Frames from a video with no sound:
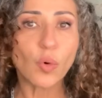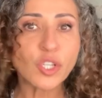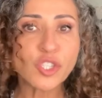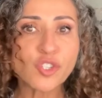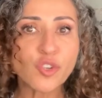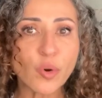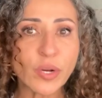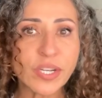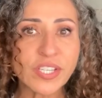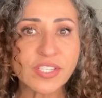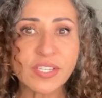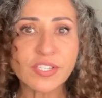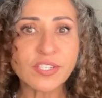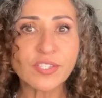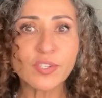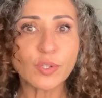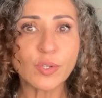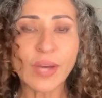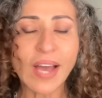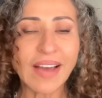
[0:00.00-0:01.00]
What choices
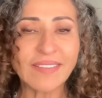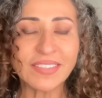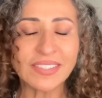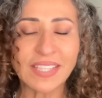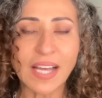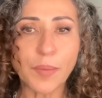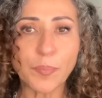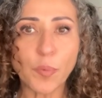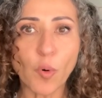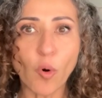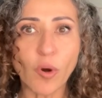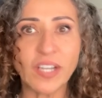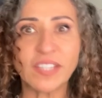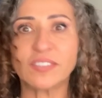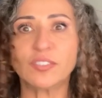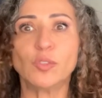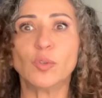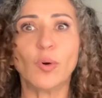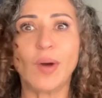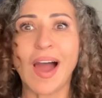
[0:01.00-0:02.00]
do you have at that
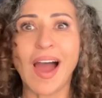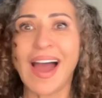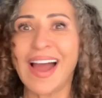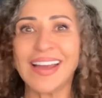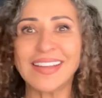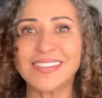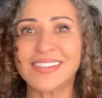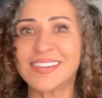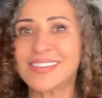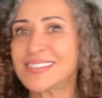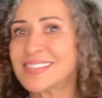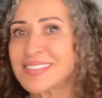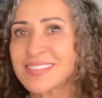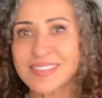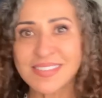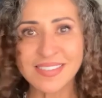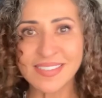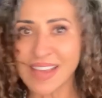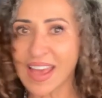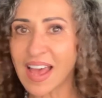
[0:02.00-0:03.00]
point? You either
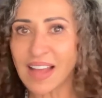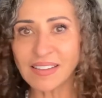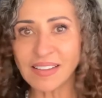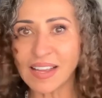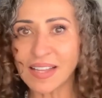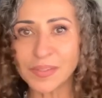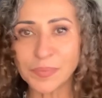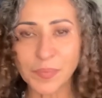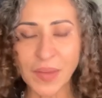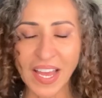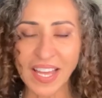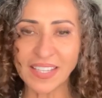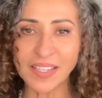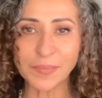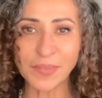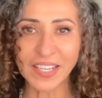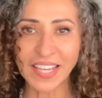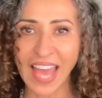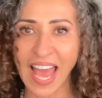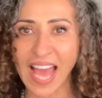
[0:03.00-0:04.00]
sell and pay the
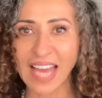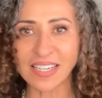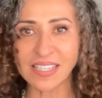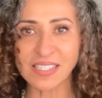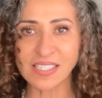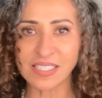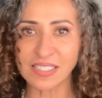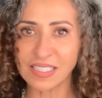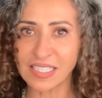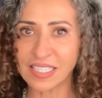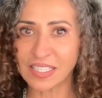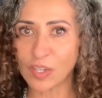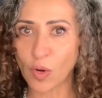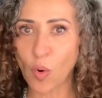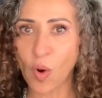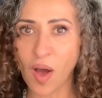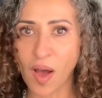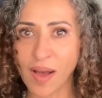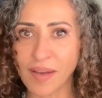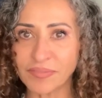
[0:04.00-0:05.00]
mechanic's lien
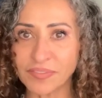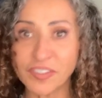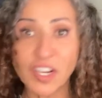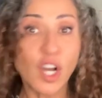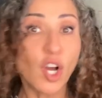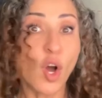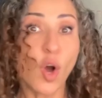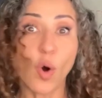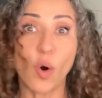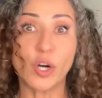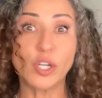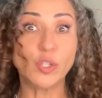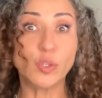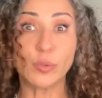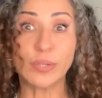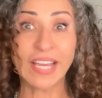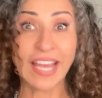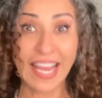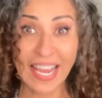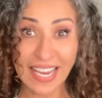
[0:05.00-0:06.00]
off, or you
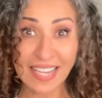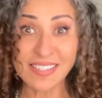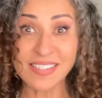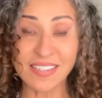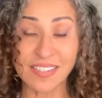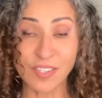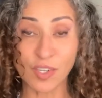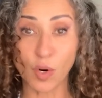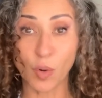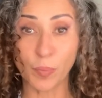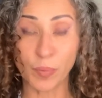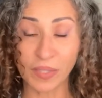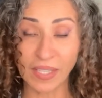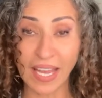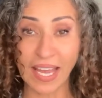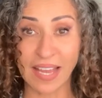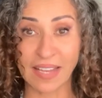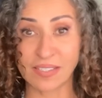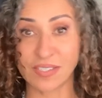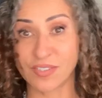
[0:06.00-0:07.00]
cancel your
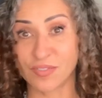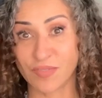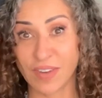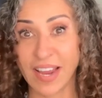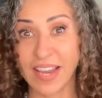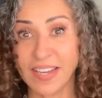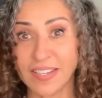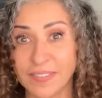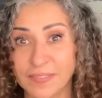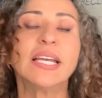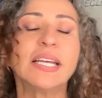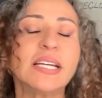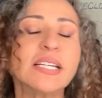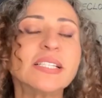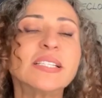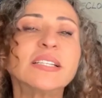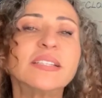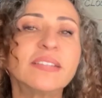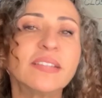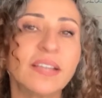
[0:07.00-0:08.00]
plans, right? Here's
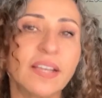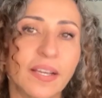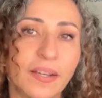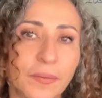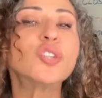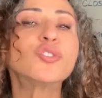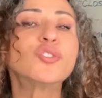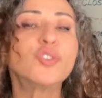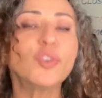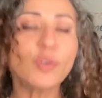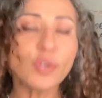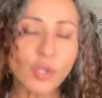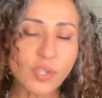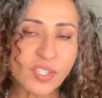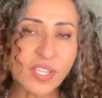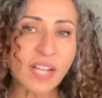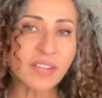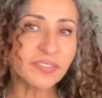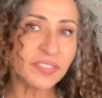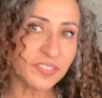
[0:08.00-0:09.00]
the thing. Do your
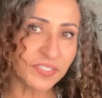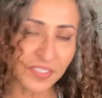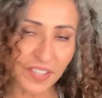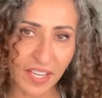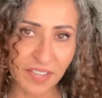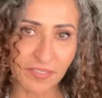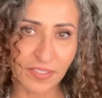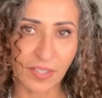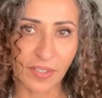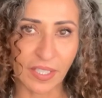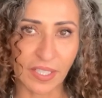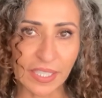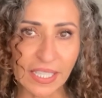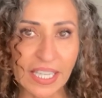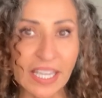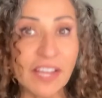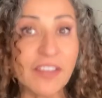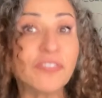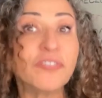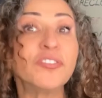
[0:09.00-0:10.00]
yourself a favor.
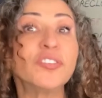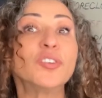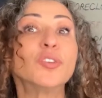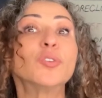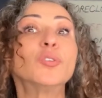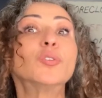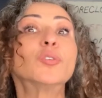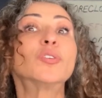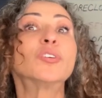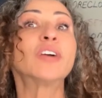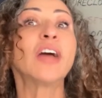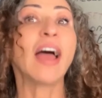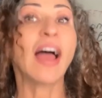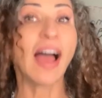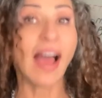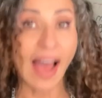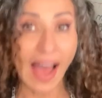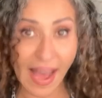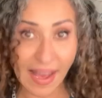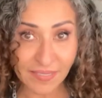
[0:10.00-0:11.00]
If you're
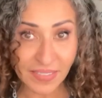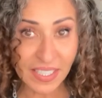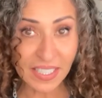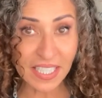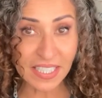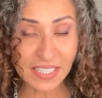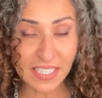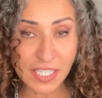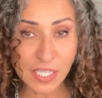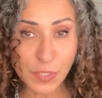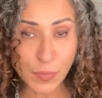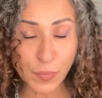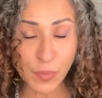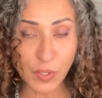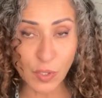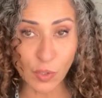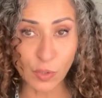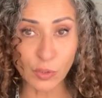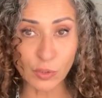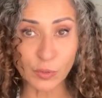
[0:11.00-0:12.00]
having a
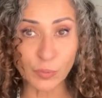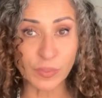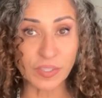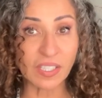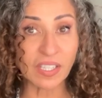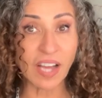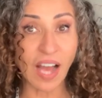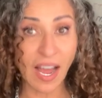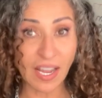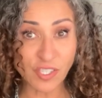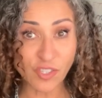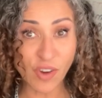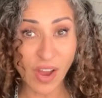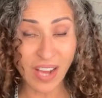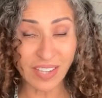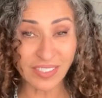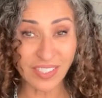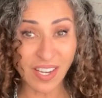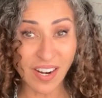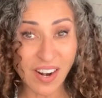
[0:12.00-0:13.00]
dispute with a
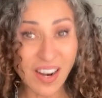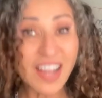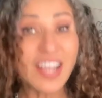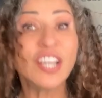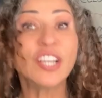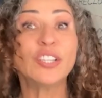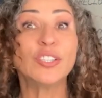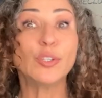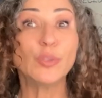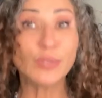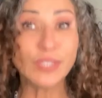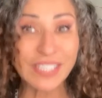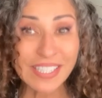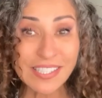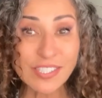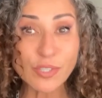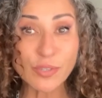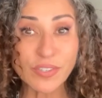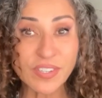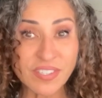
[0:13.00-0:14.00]
contractor, you
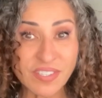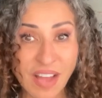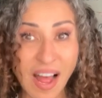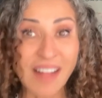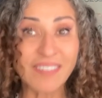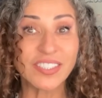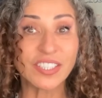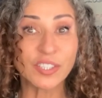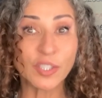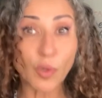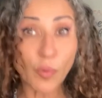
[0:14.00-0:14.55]
need to resolve it